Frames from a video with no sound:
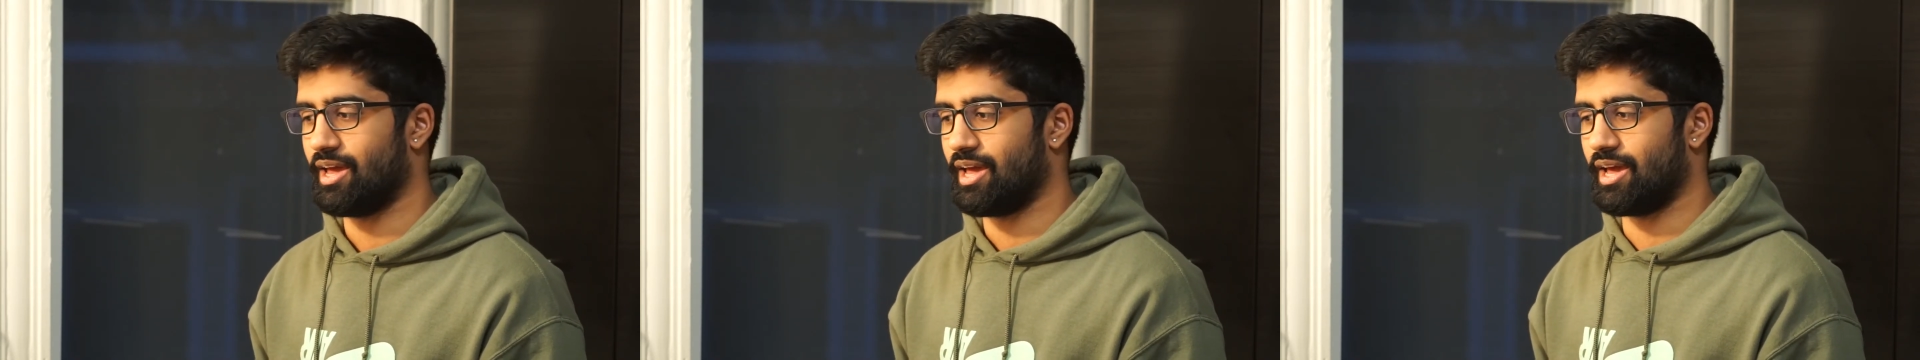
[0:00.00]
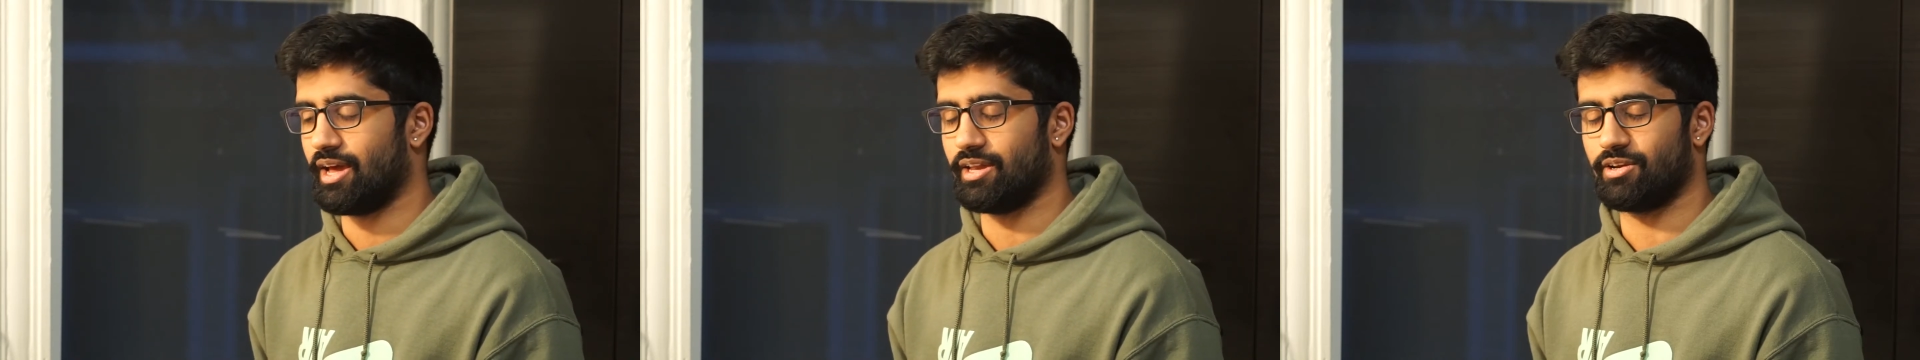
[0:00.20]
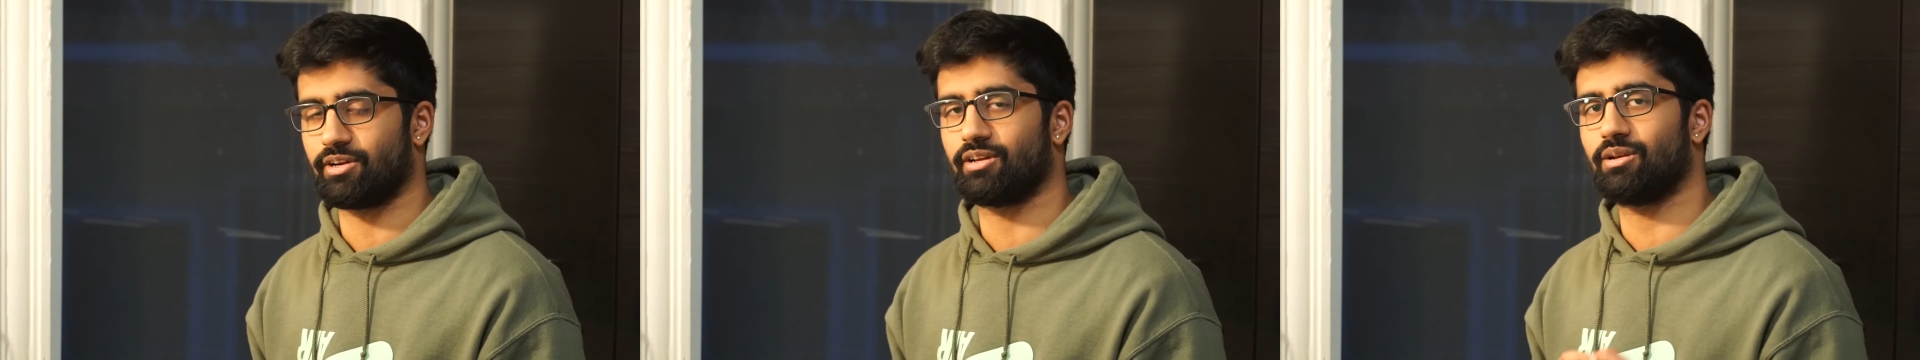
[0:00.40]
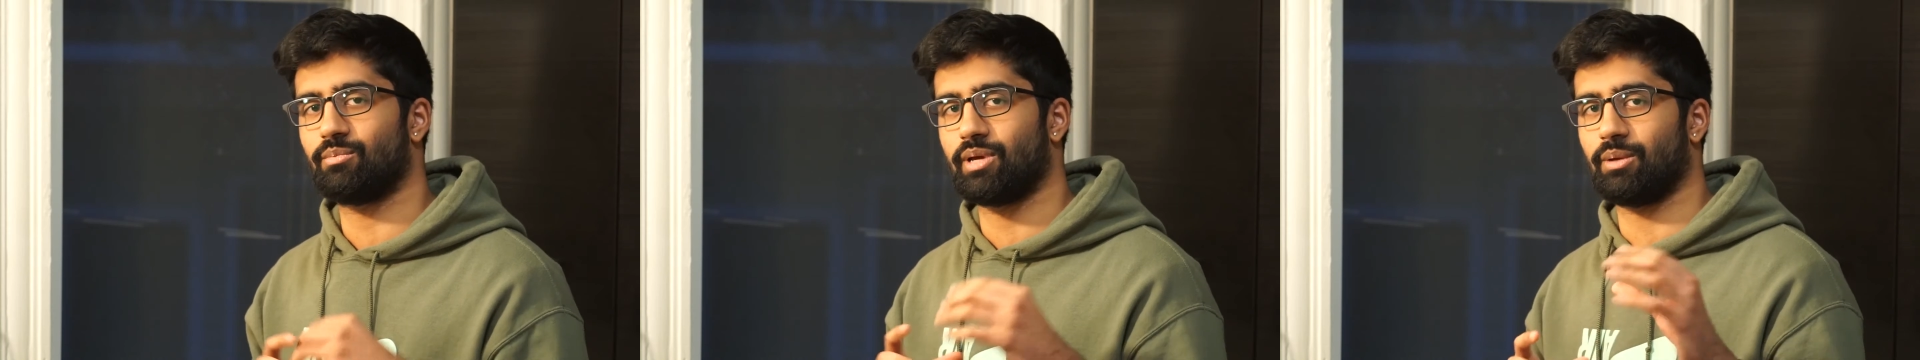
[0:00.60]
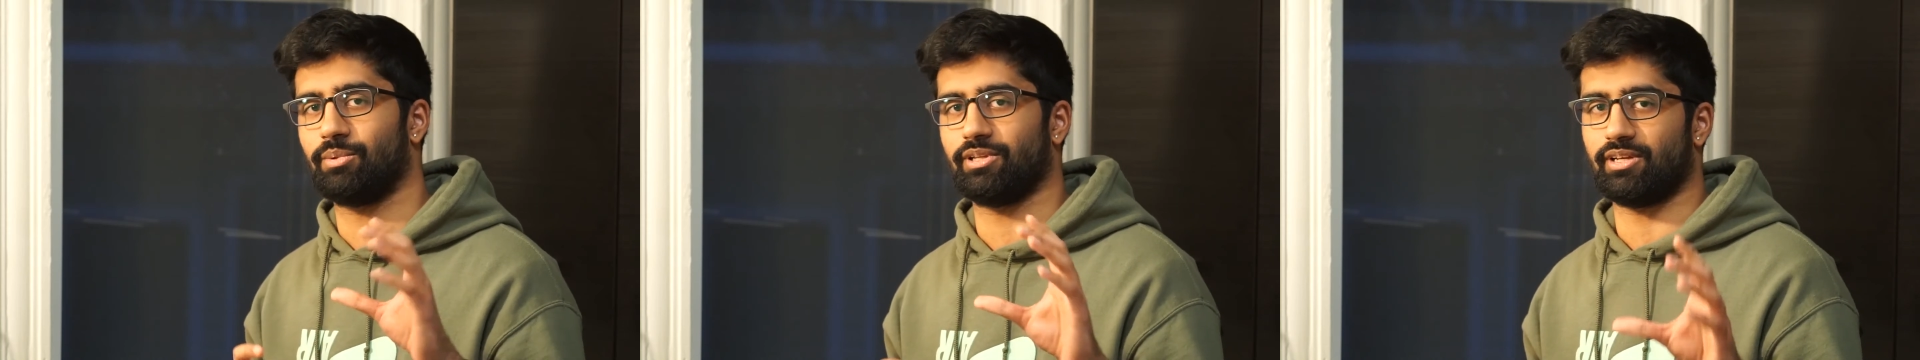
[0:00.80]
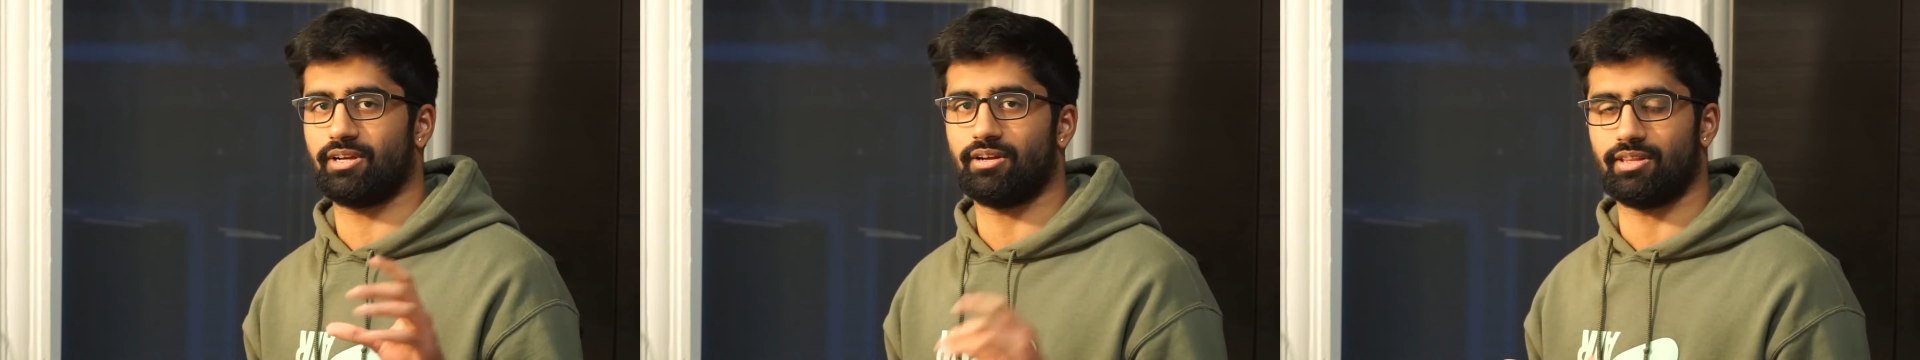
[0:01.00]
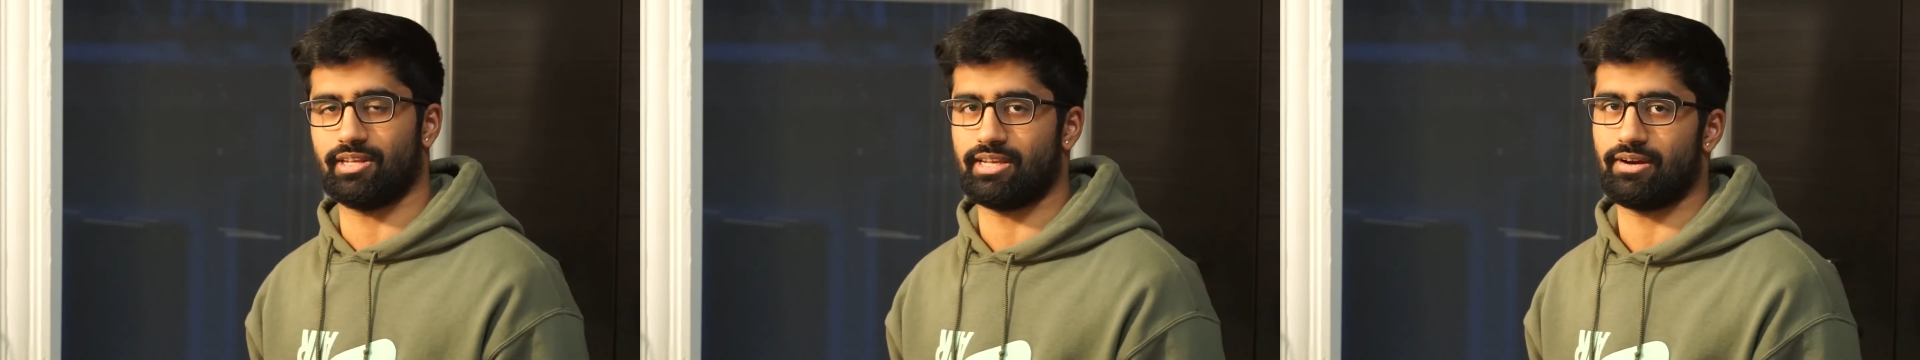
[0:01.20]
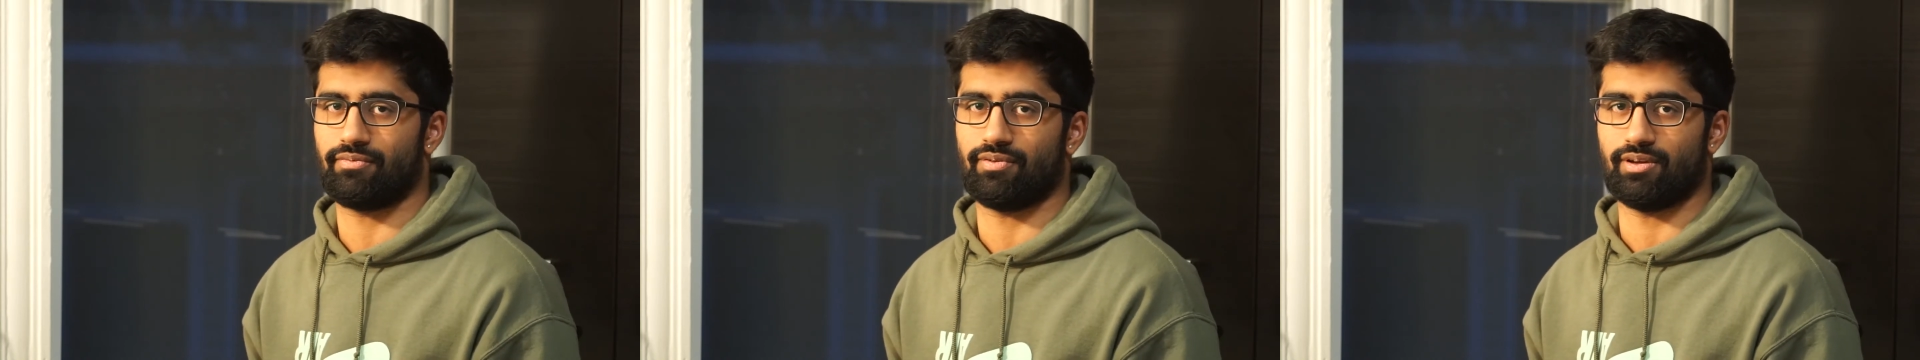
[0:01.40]
and you're going to be able to hear the
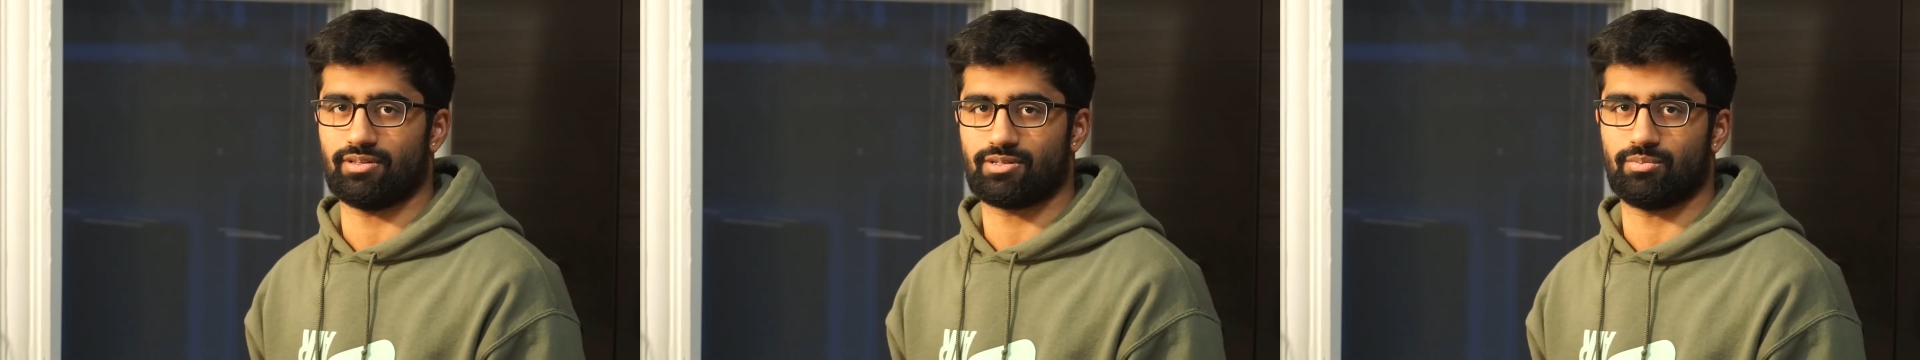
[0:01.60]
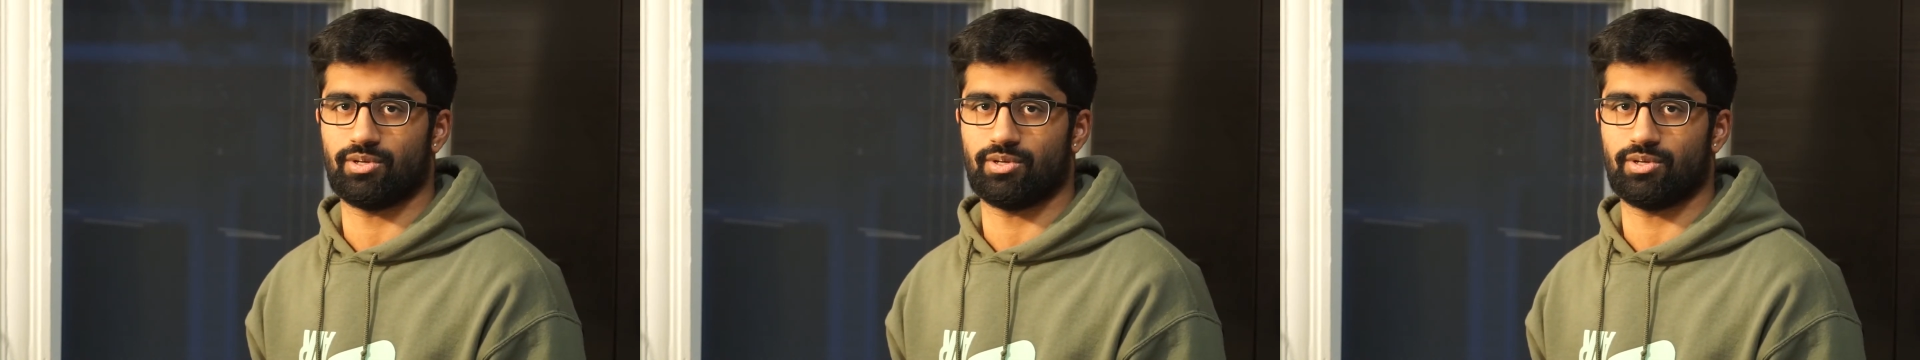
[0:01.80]
difference